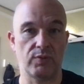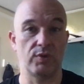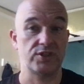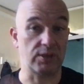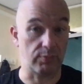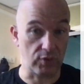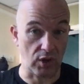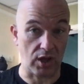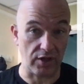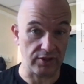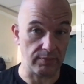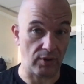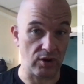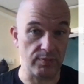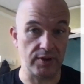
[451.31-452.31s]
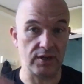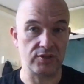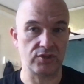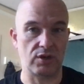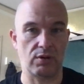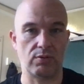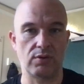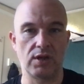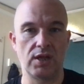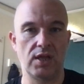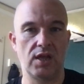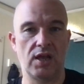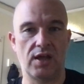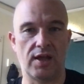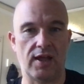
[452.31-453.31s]
which I'm not at the moment, so
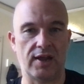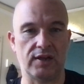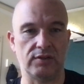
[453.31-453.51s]
I